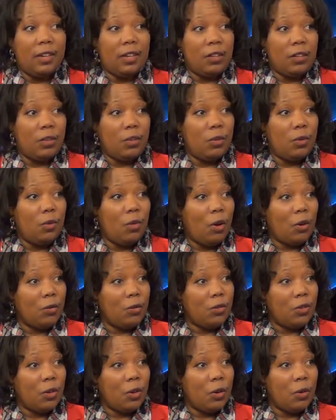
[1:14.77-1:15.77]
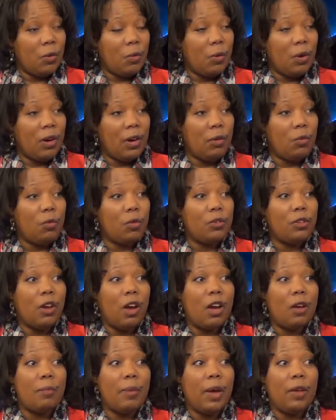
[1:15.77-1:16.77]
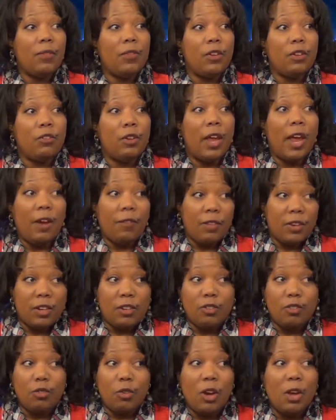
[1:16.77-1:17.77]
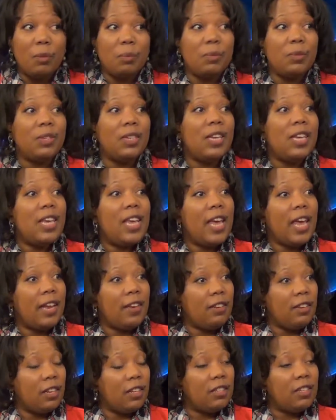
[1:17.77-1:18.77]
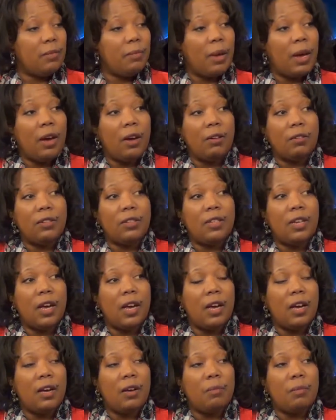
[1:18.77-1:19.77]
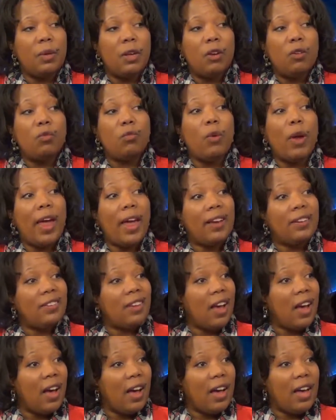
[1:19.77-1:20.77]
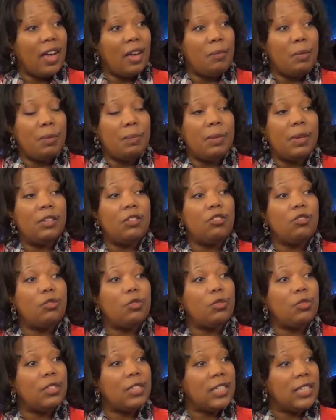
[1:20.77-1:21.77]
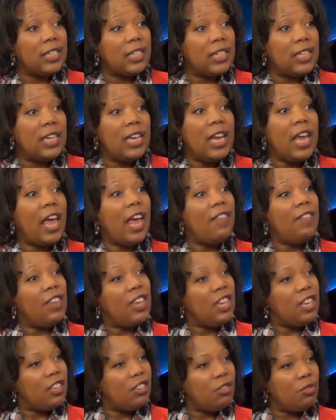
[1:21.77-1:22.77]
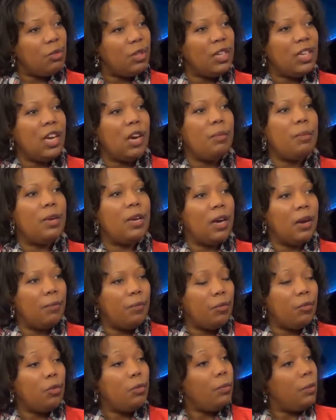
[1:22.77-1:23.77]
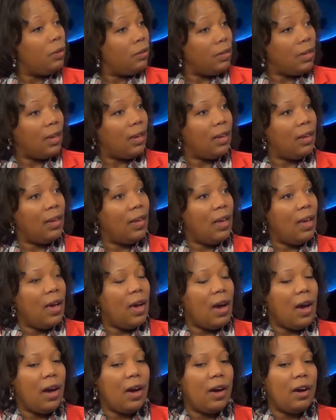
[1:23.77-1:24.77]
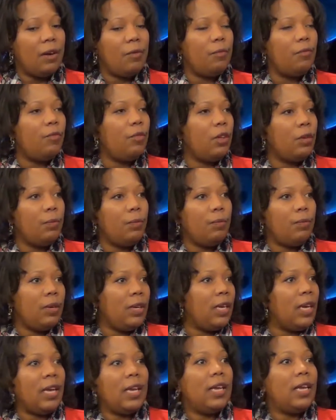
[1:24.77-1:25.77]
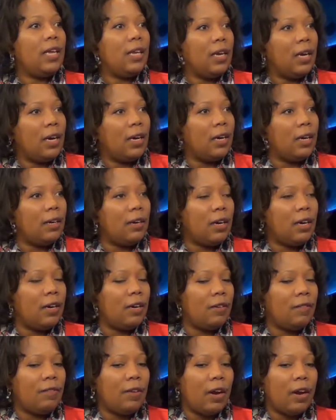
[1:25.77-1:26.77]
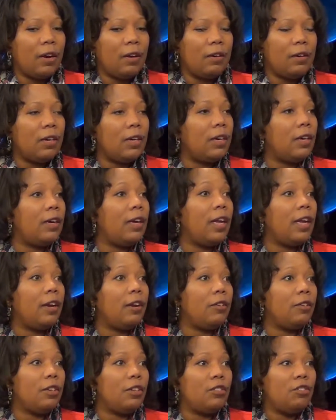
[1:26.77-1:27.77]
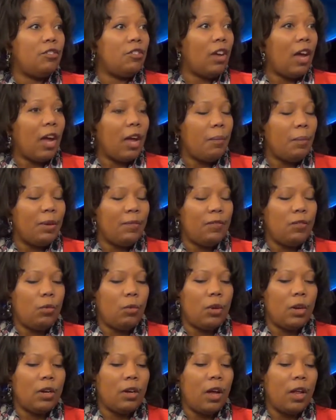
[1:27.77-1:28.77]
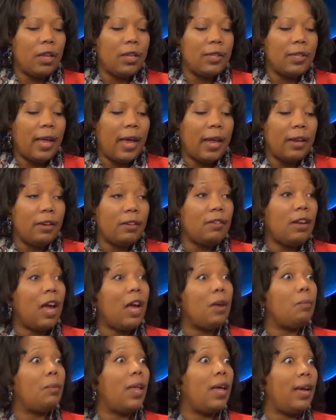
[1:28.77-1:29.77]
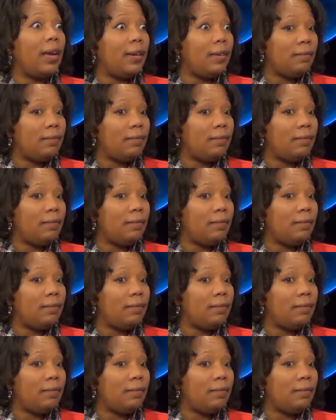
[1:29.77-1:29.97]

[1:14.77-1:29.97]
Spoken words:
who also will talk about the African drums and tell us about ragtime and minstrelsy and the history coming up through music. The beginning of our heritage time, if you want to call it that, timeline.